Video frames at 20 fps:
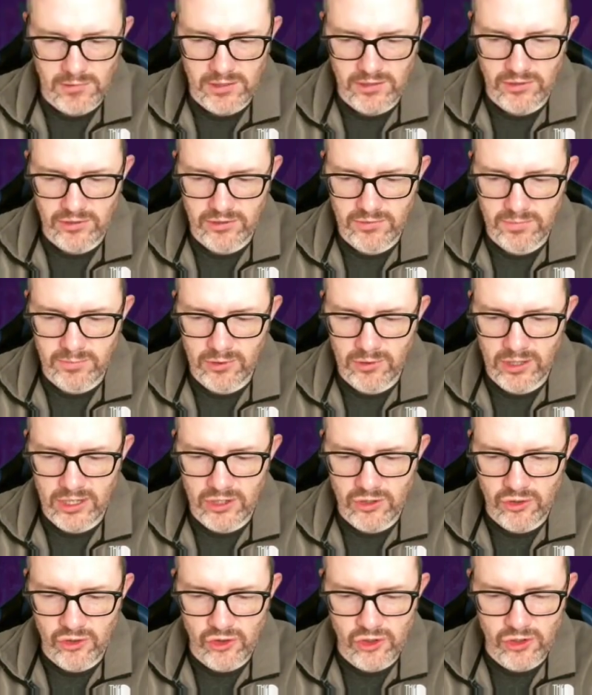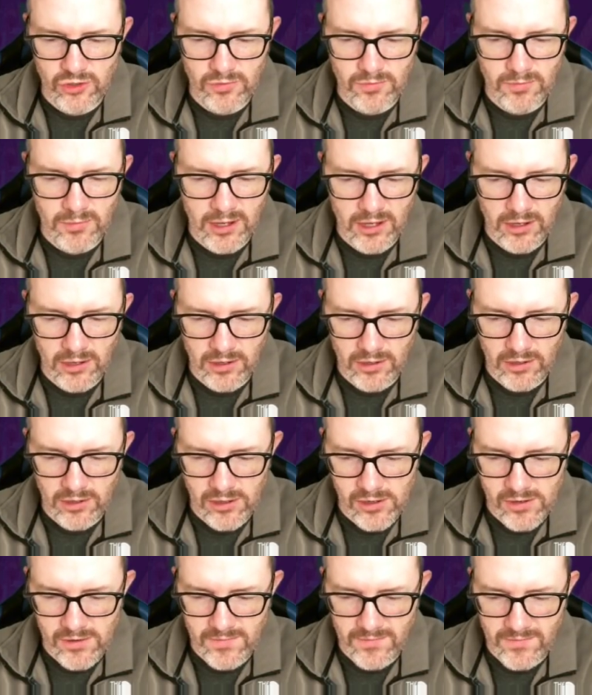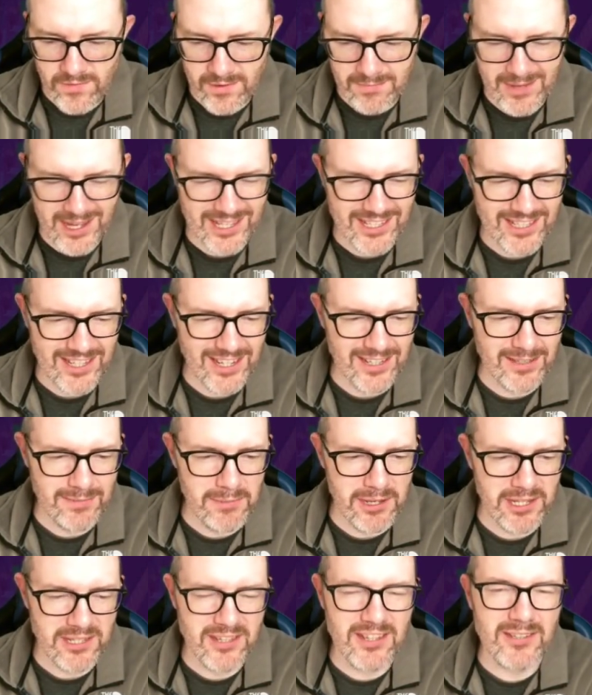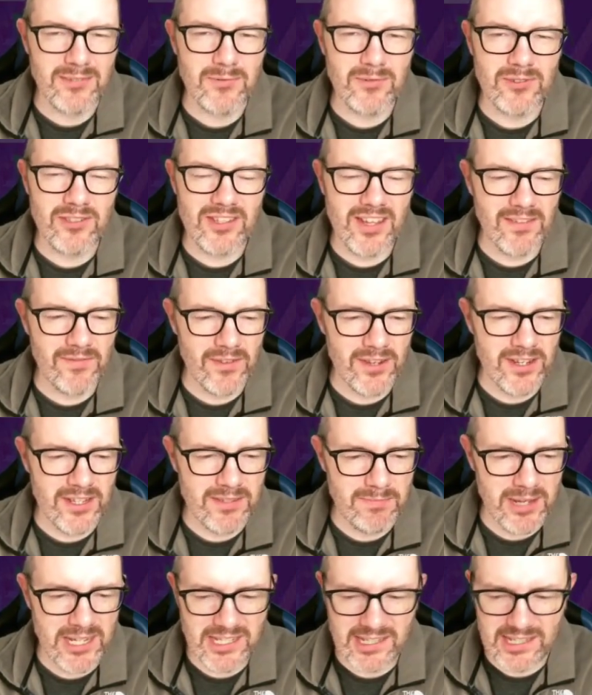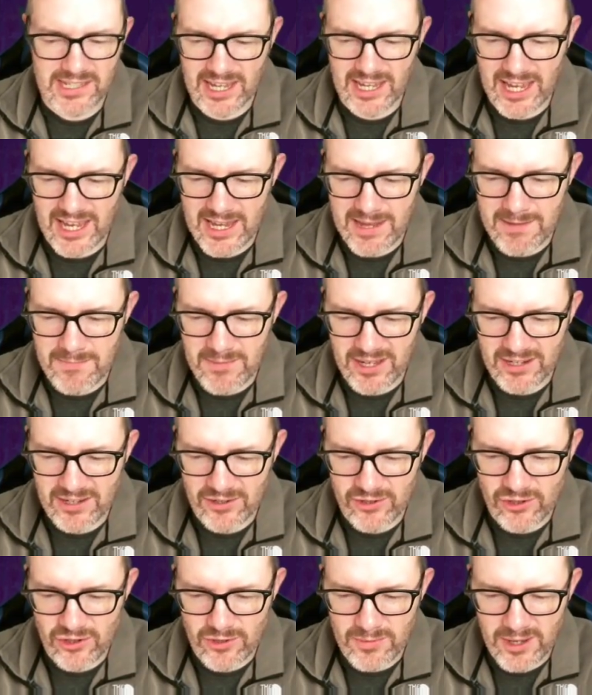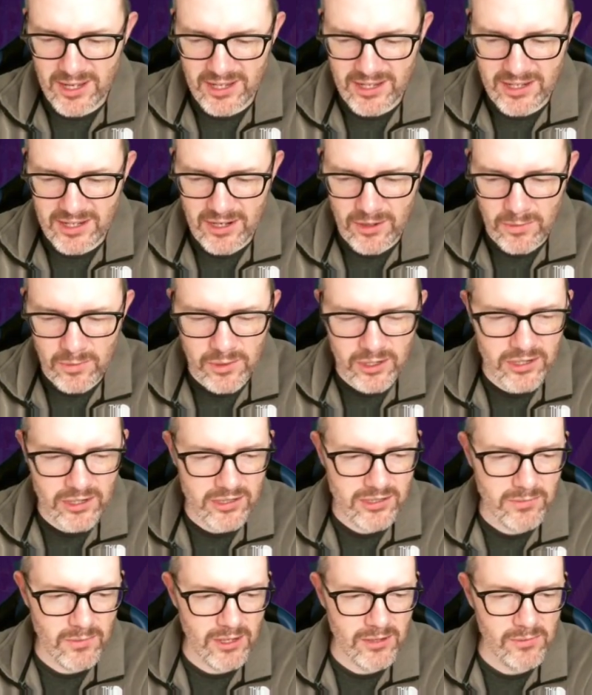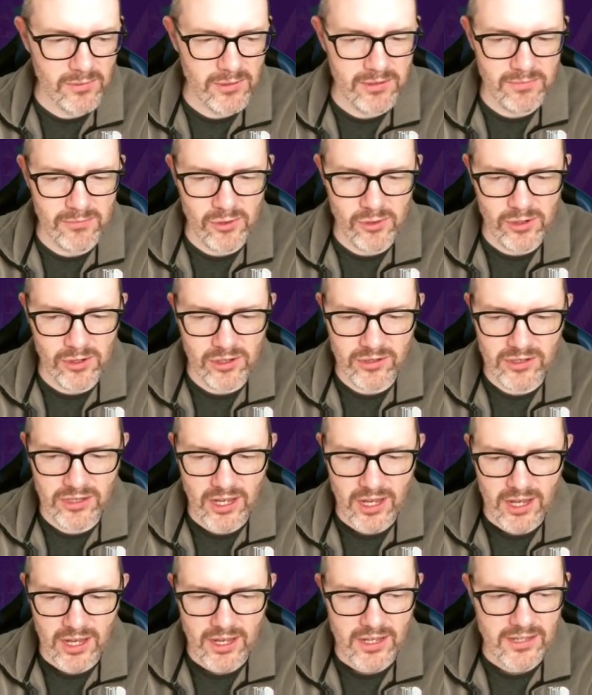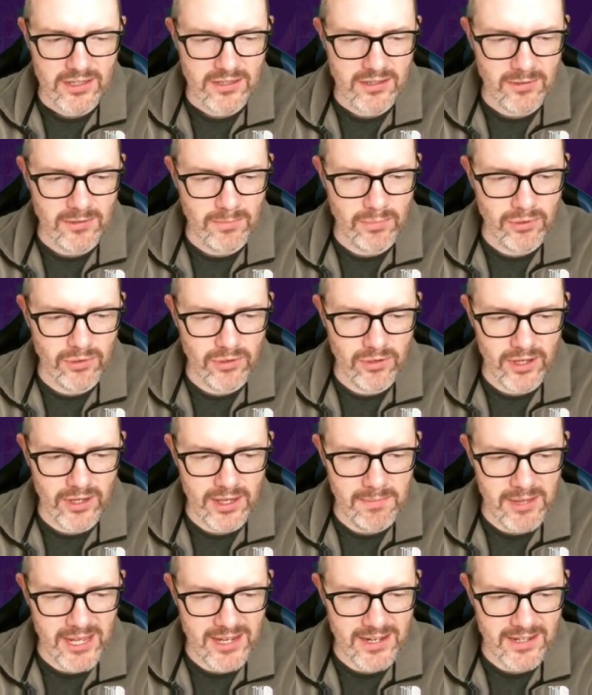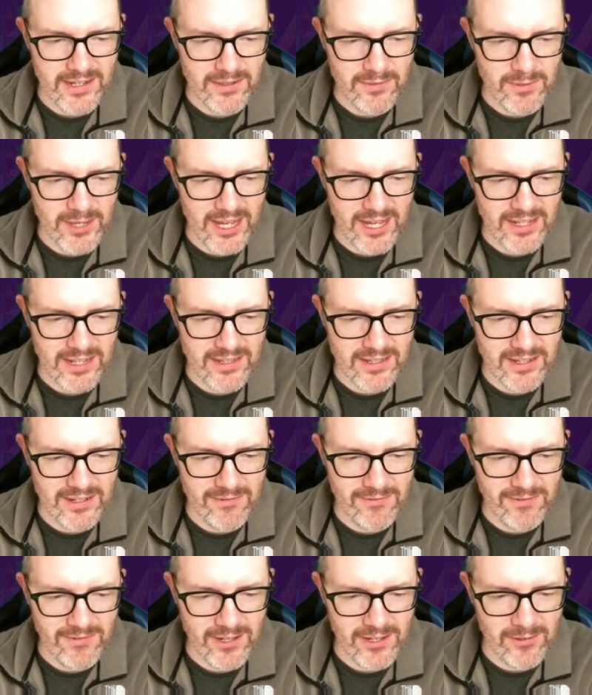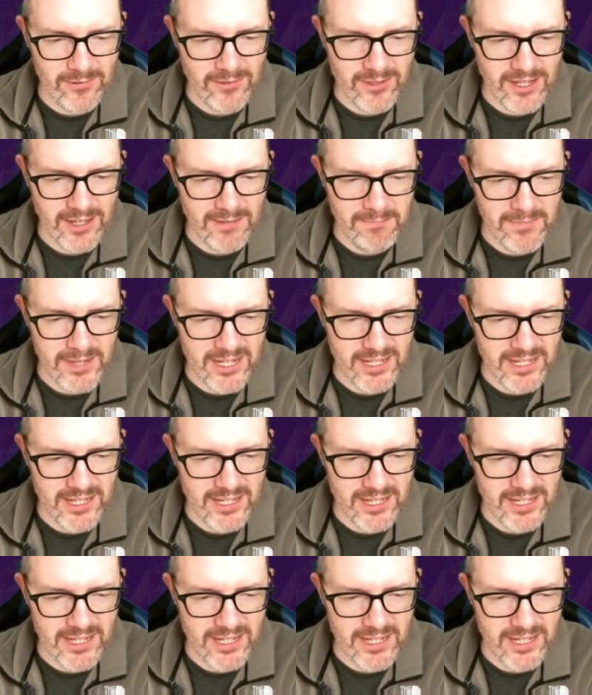Right, just put Ajuma on for Macias. Macias wasn't having his best game, and Ajuma I know works well with Munoz, so brought him in as we enter the final 10